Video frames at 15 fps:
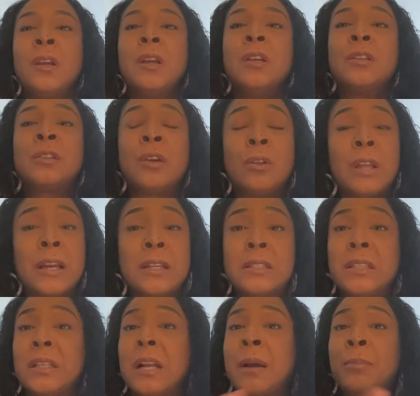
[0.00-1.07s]
So like I
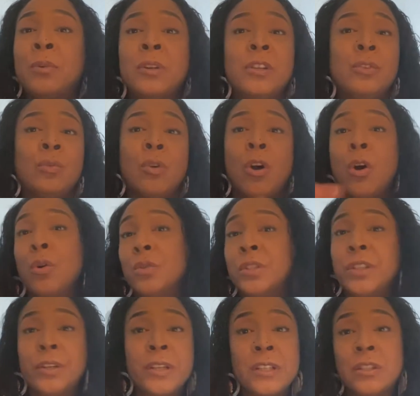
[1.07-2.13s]
said, I'm going to do a whole
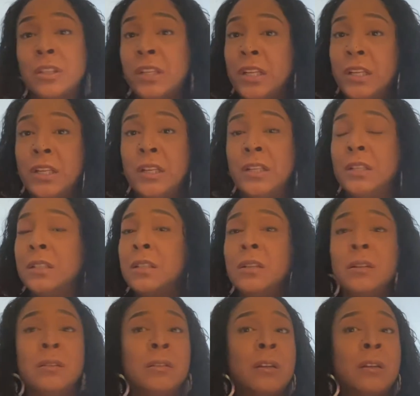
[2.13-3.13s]
series of these.